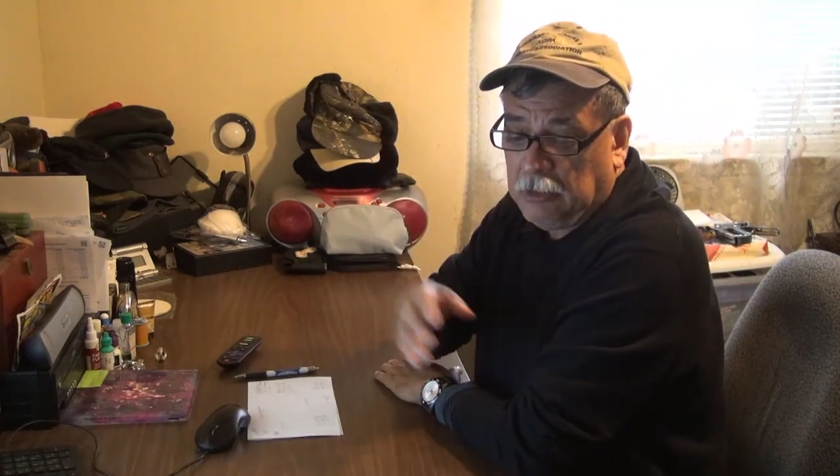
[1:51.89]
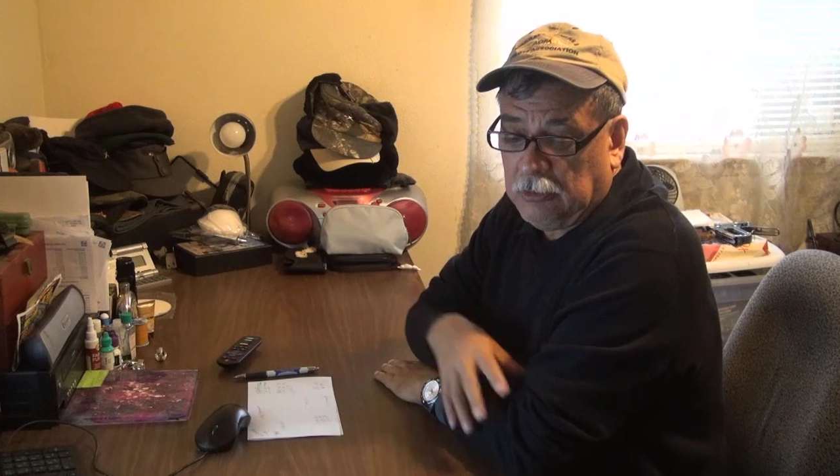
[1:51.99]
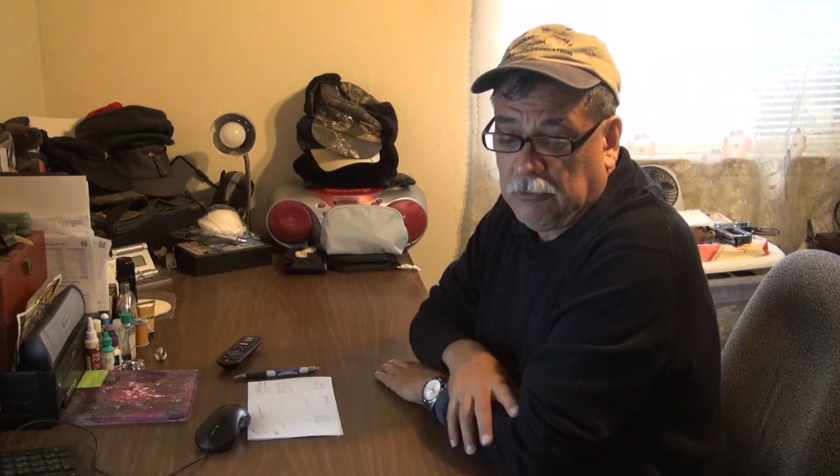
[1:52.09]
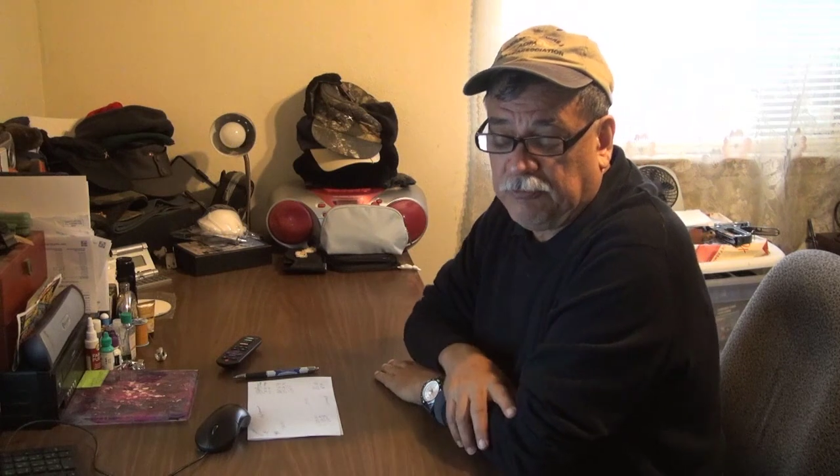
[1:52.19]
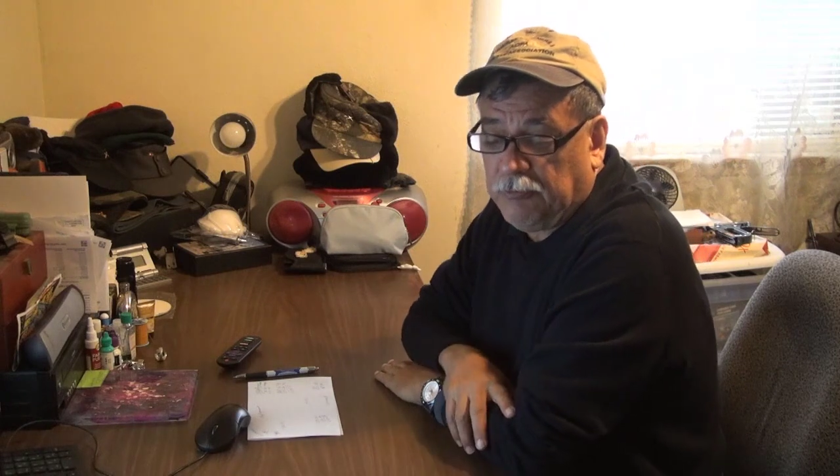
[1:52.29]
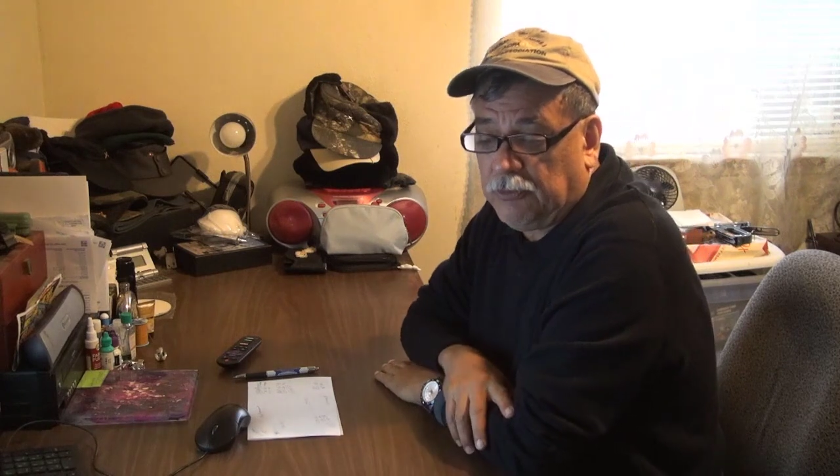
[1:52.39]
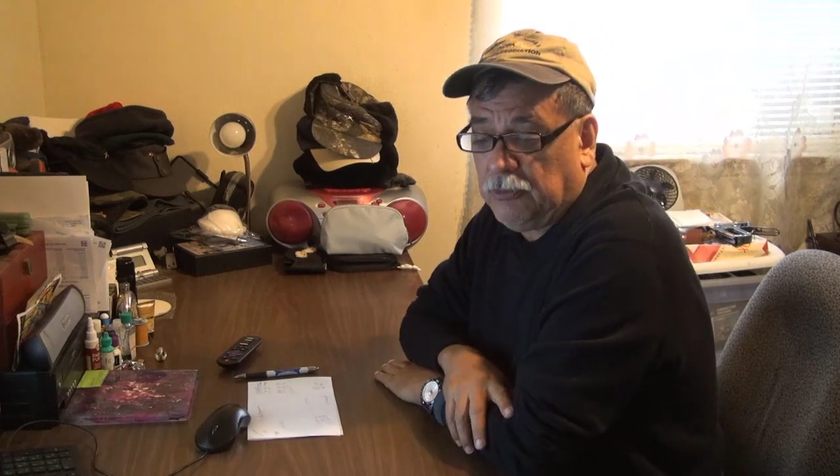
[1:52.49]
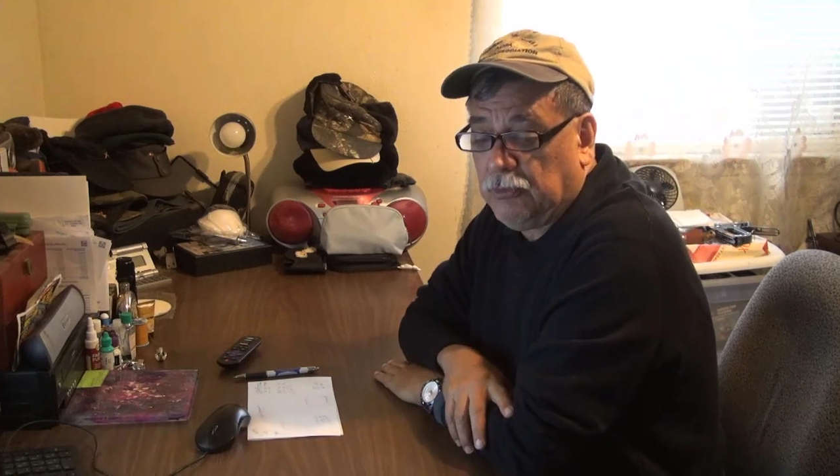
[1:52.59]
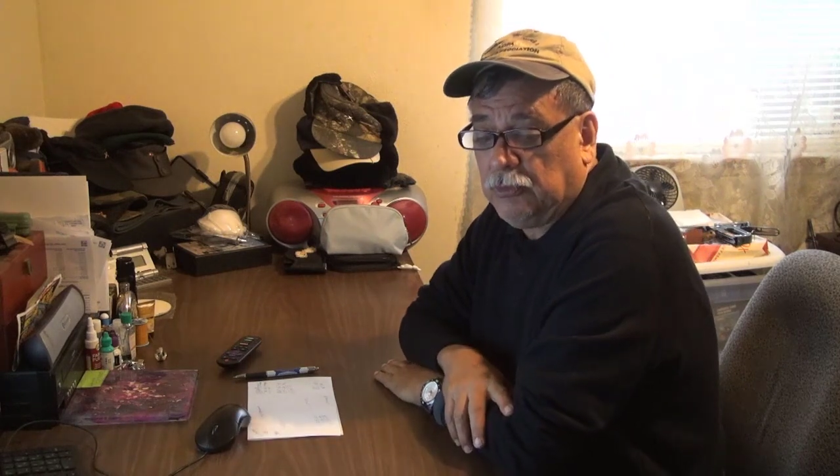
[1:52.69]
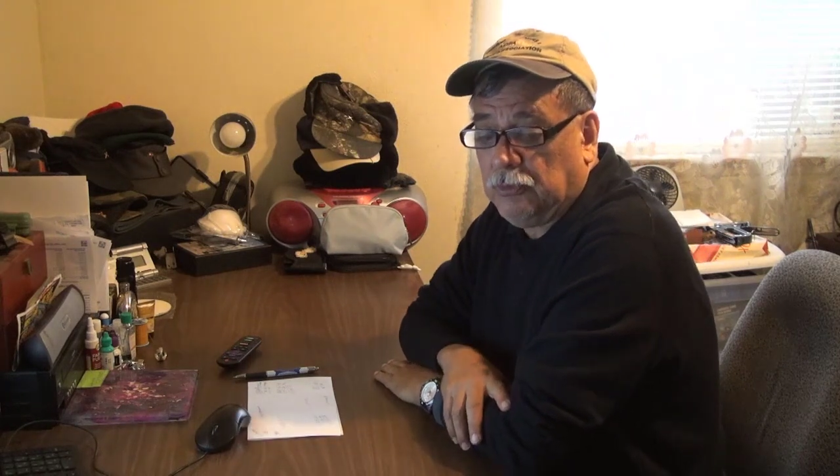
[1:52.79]

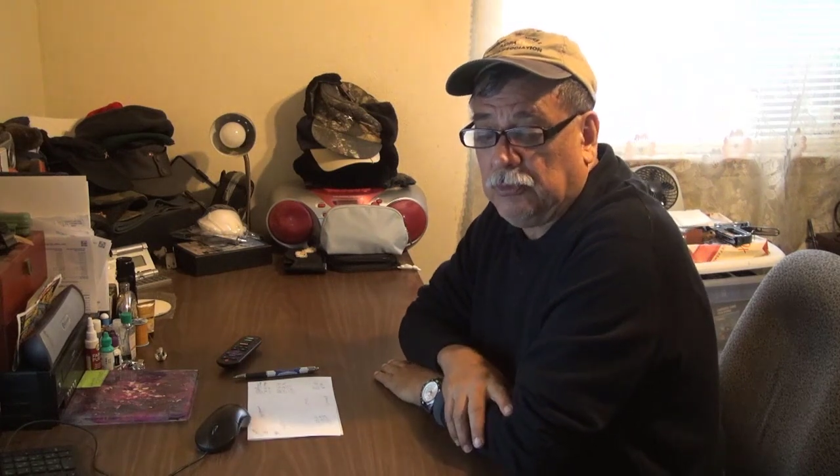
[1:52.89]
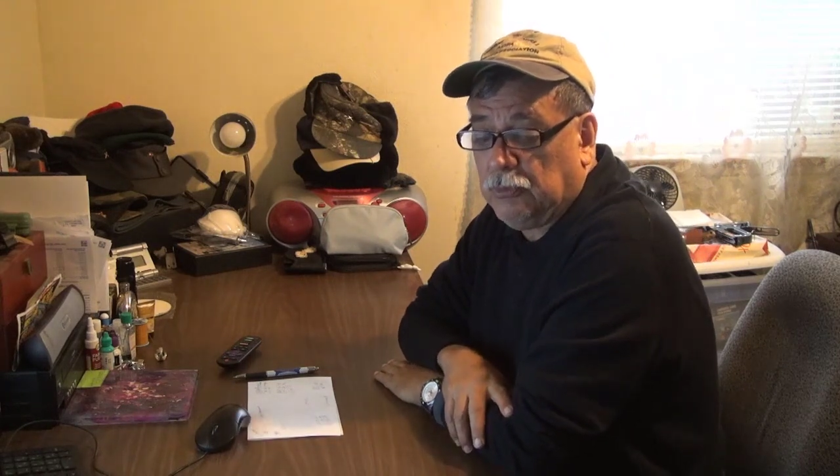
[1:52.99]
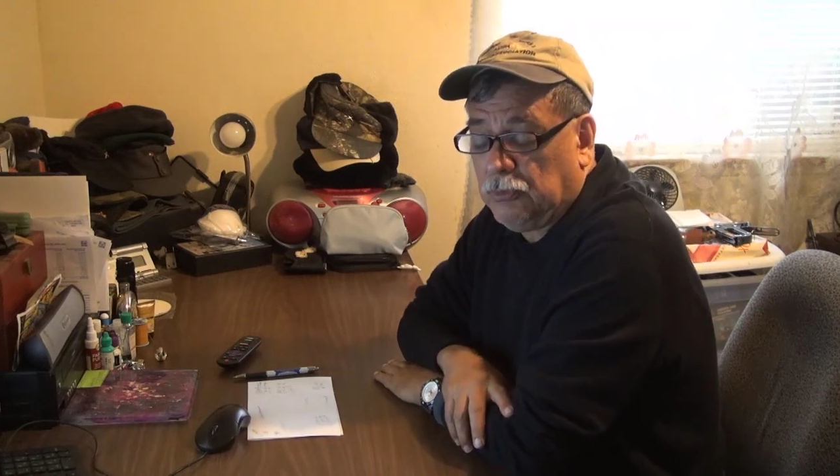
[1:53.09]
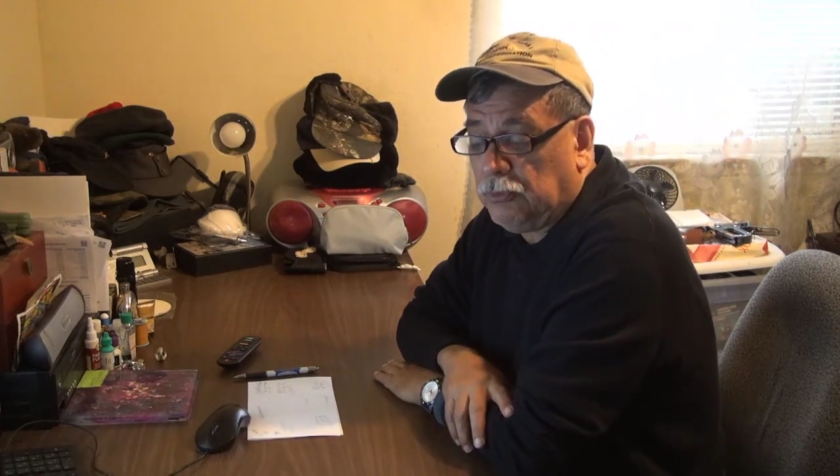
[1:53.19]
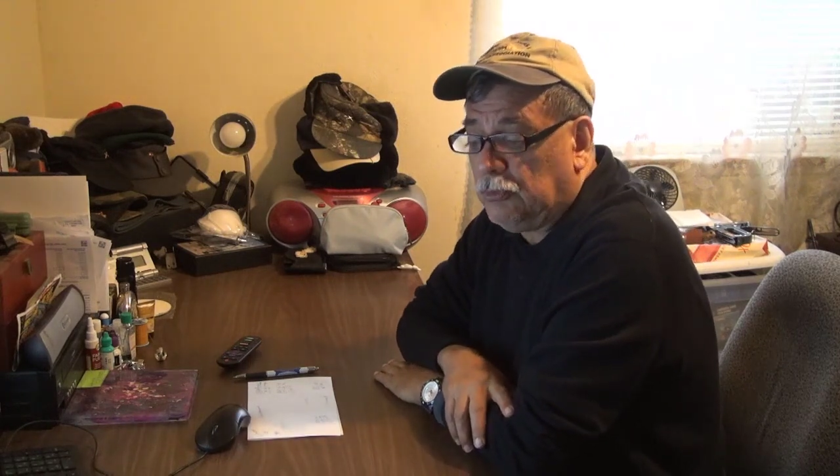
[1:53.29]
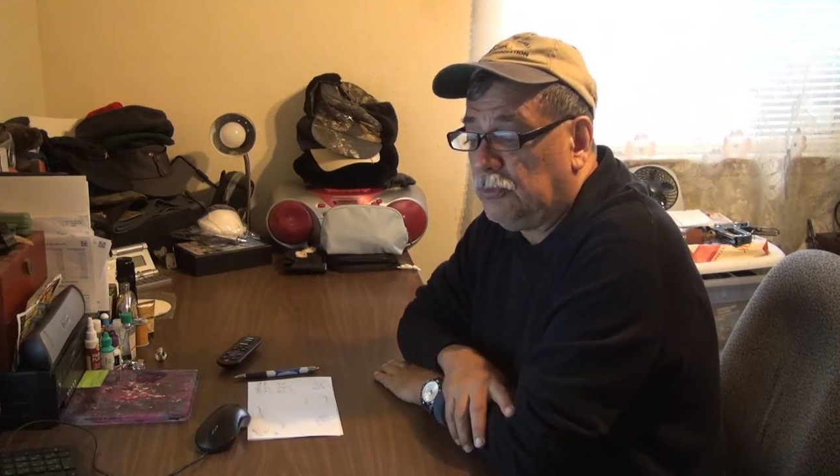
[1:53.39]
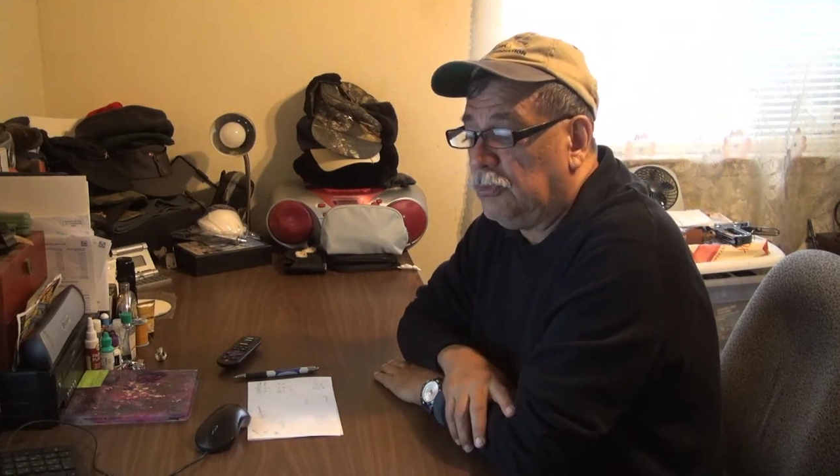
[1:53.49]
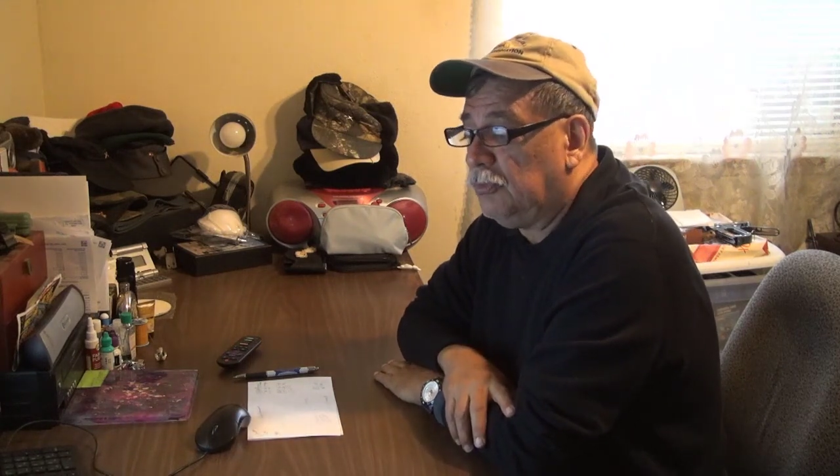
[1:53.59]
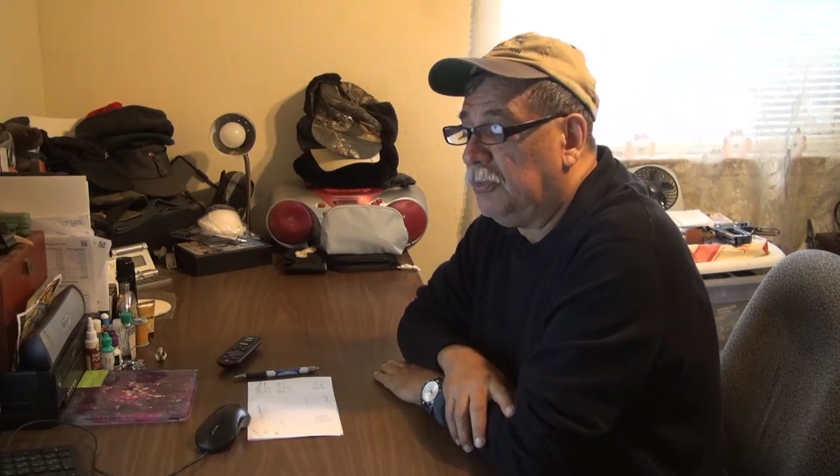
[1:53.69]
your